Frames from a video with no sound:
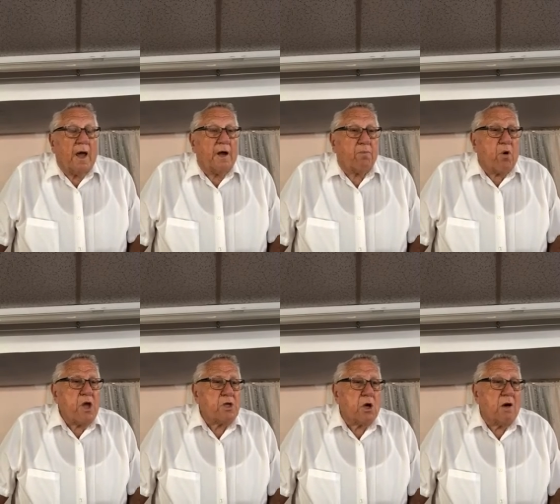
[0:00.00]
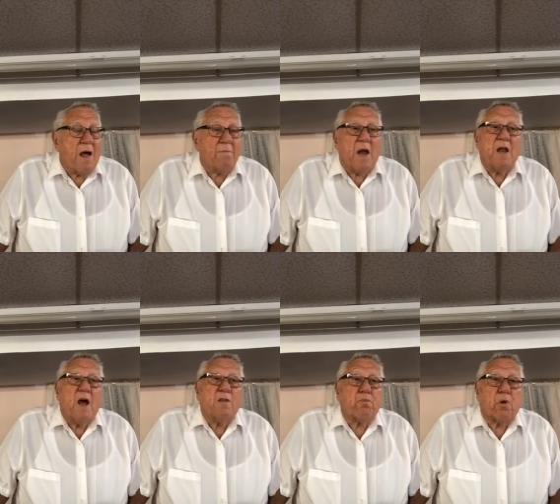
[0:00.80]
And the preacher, now
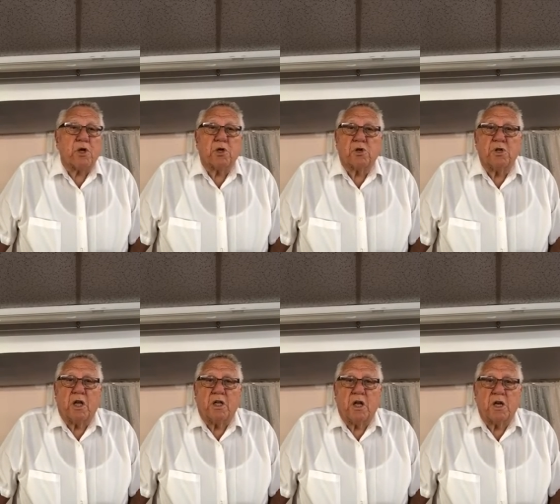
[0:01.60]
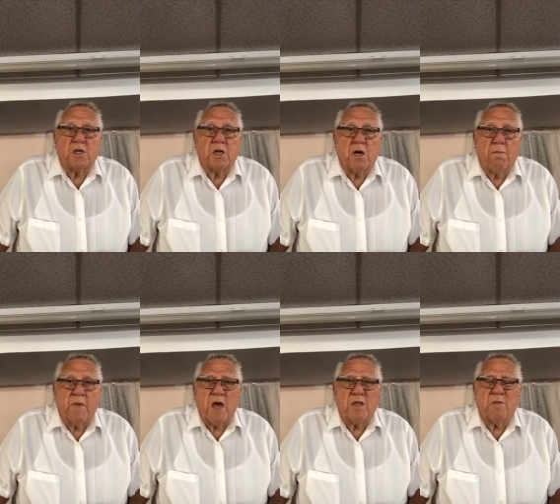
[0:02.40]
many other preachers did this.
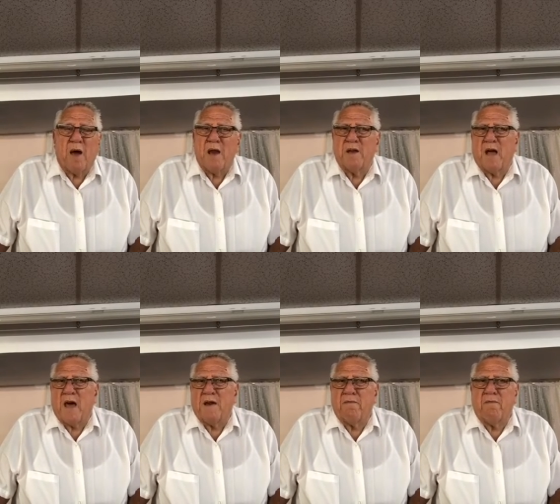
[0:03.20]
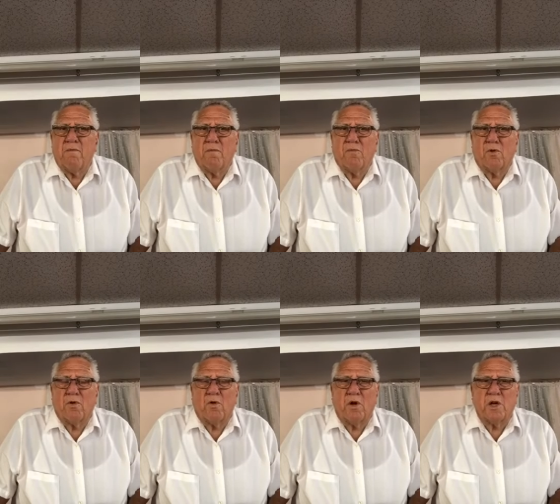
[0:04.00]
Nathan might have died for
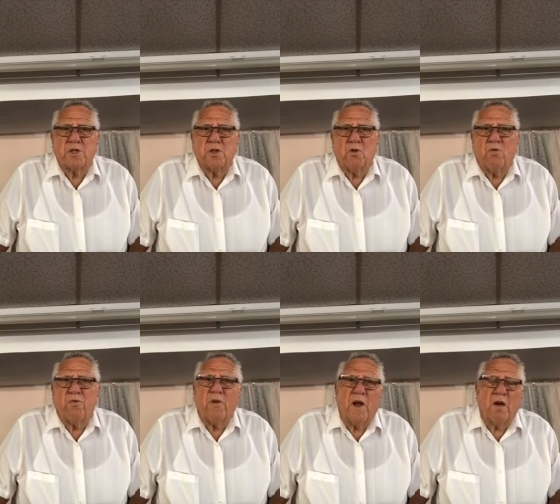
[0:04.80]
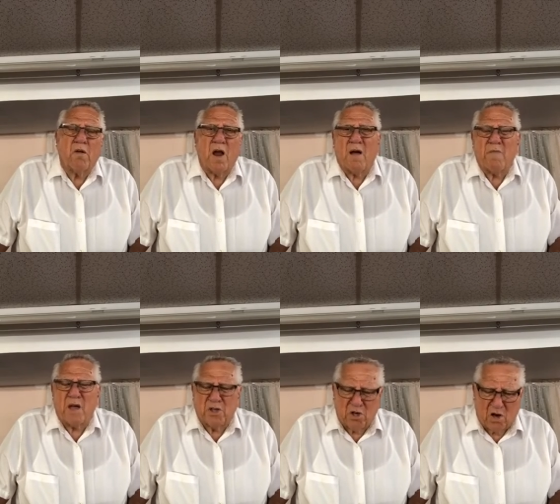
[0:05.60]
doing this too later on. I'm
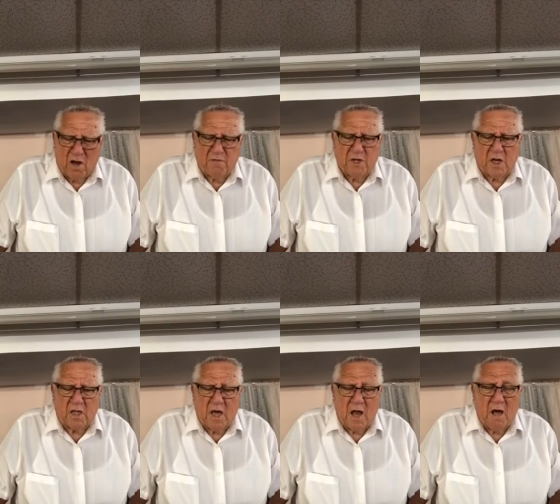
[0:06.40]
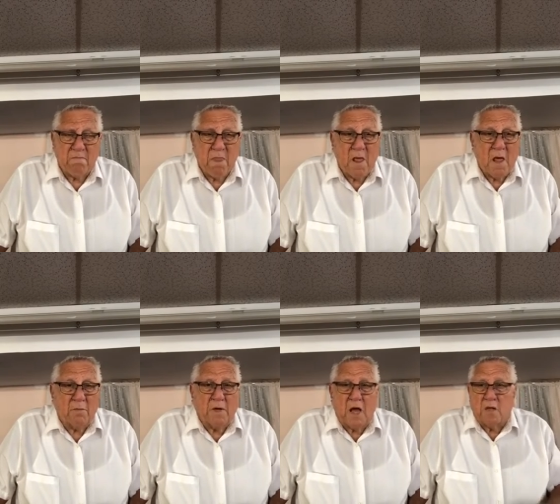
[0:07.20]
not sure. I'll have to check that out.
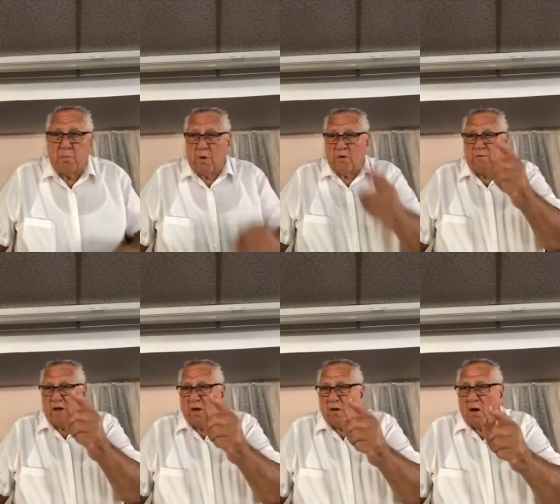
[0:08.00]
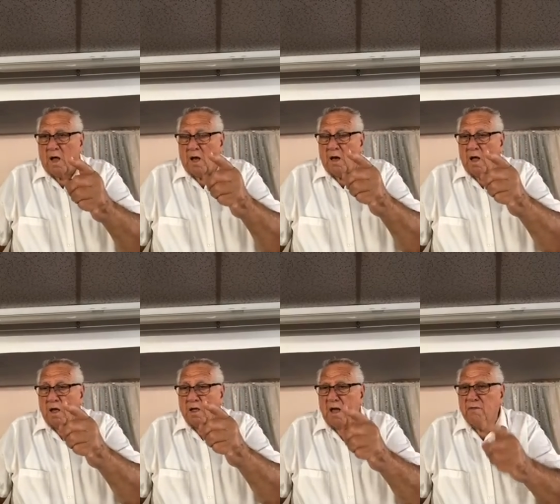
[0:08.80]
But Nathan put his finger in, in,
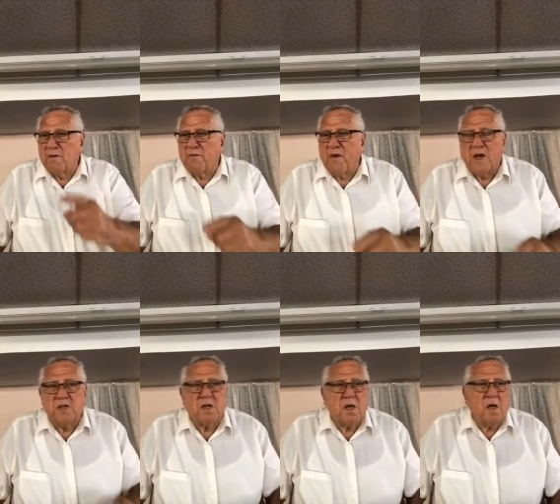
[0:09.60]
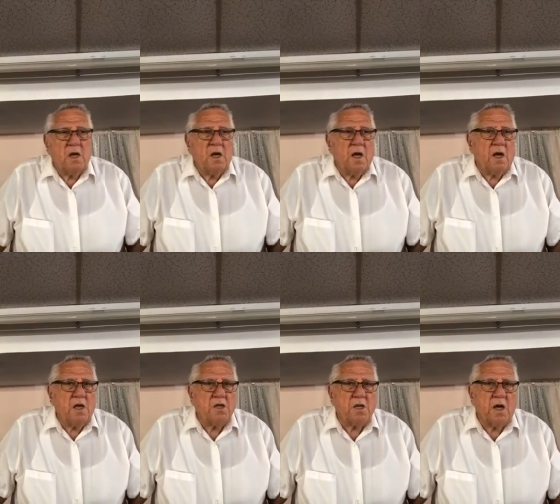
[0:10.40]
in David's face
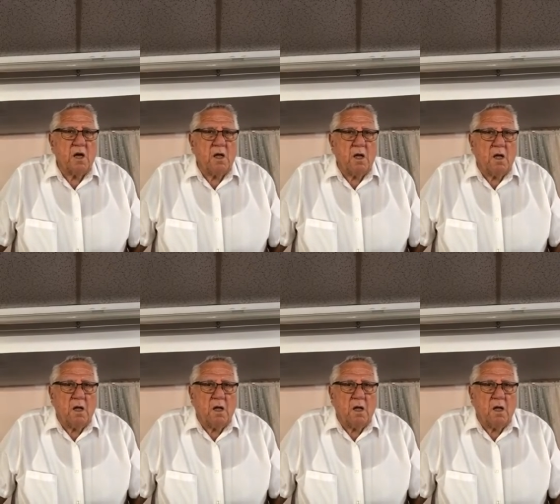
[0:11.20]
and he said,